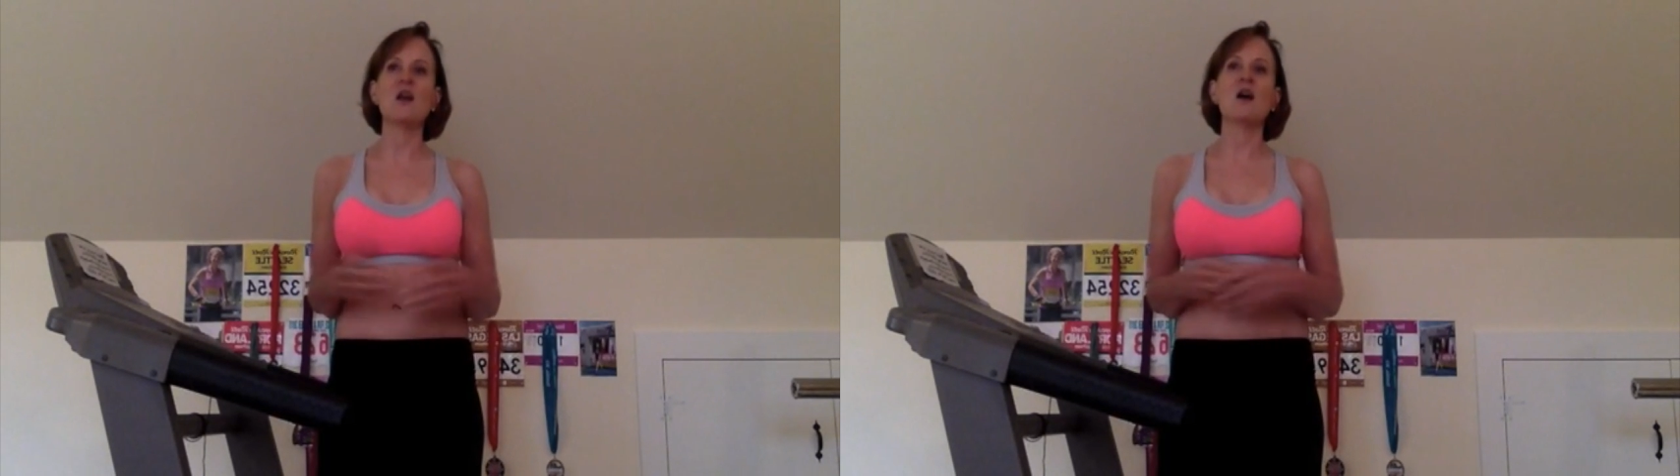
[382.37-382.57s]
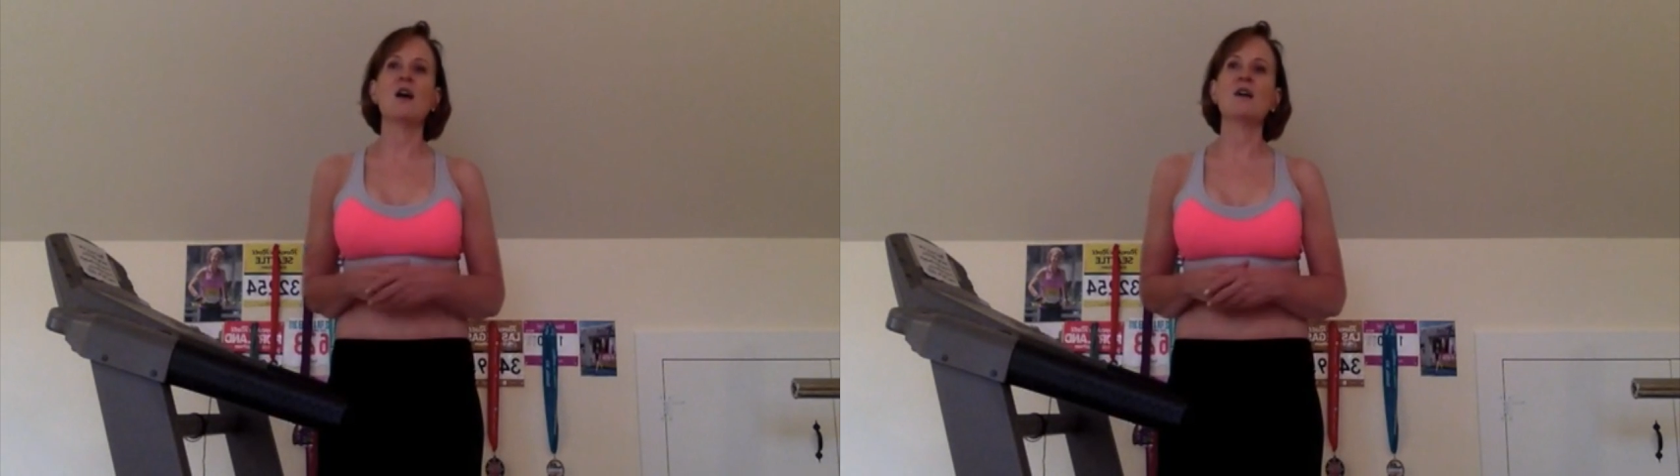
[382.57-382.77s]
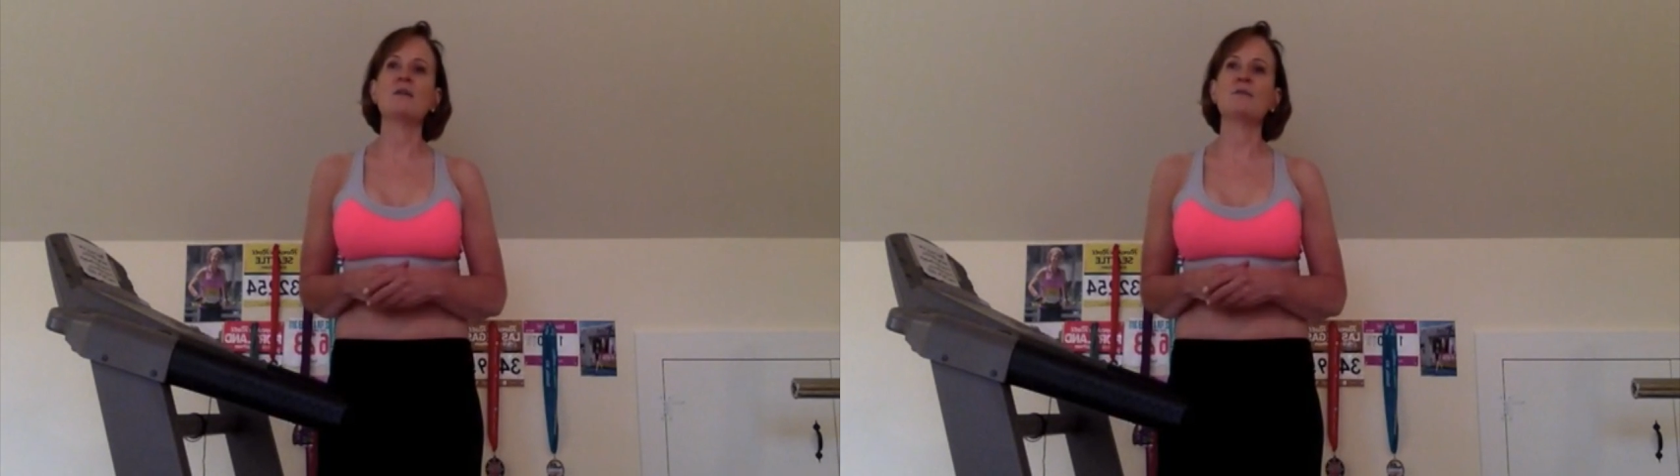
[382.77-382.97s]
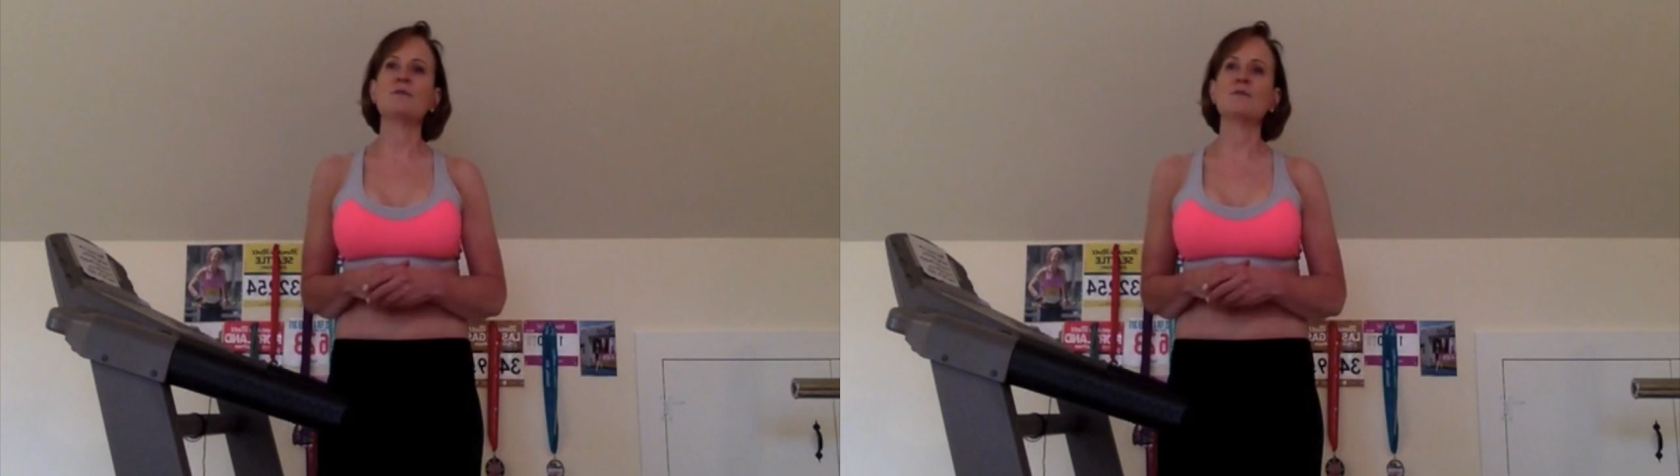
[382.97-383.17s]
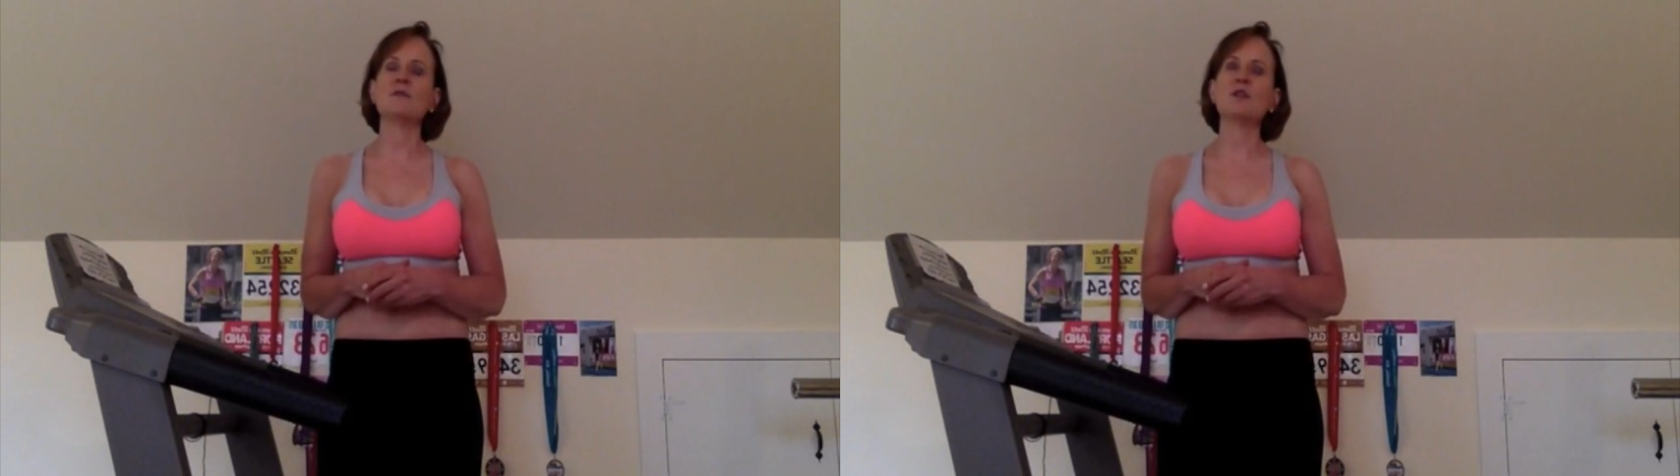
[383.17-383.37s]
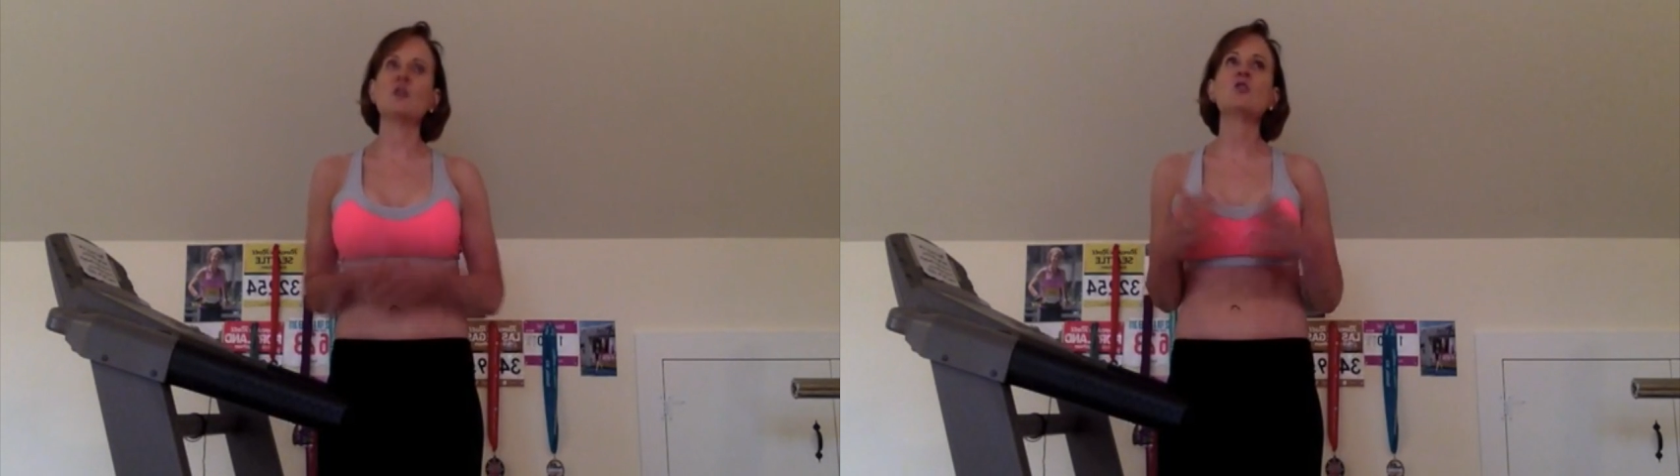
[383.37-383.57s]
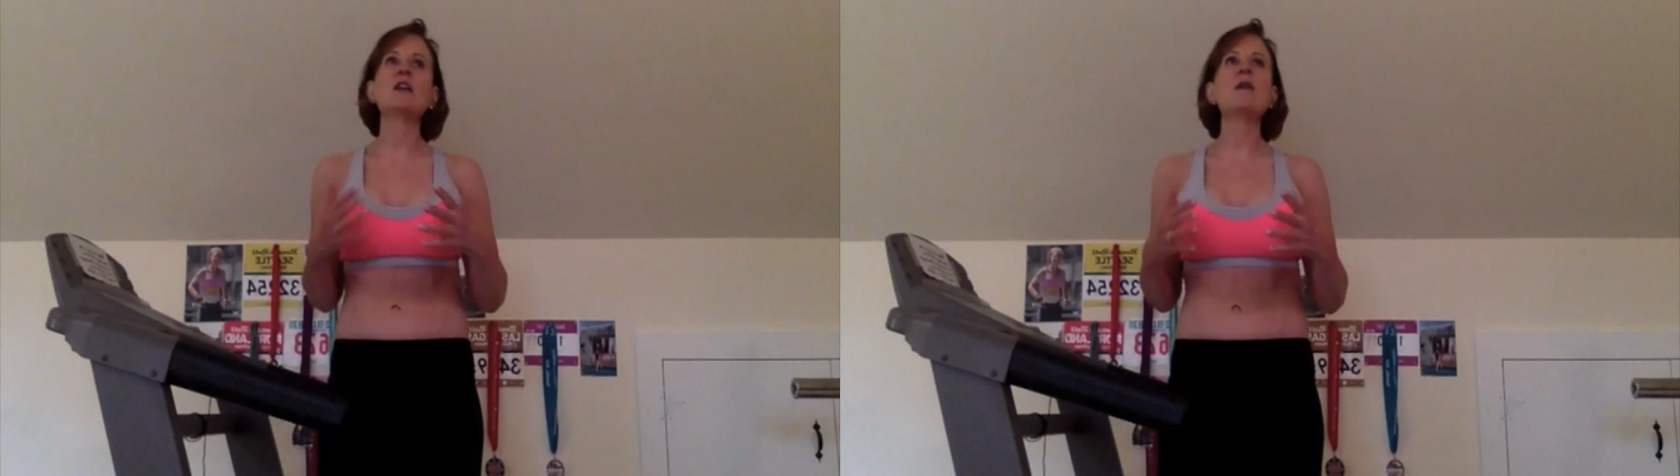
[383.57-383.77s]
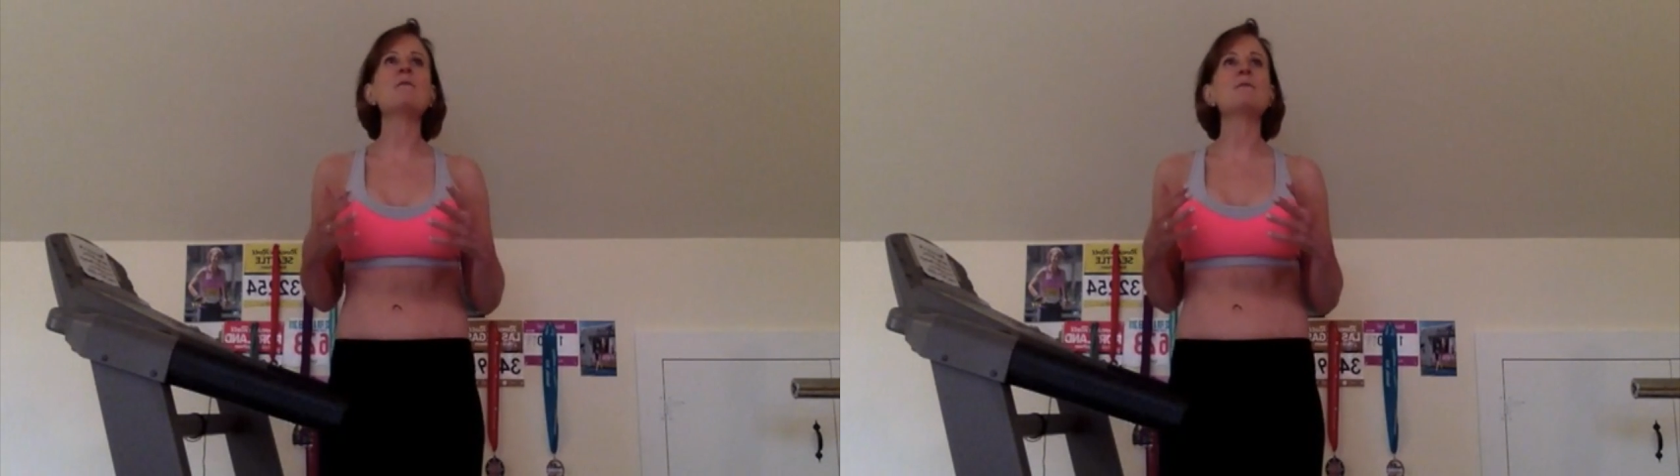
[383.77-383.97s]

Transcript: Um, you know, you get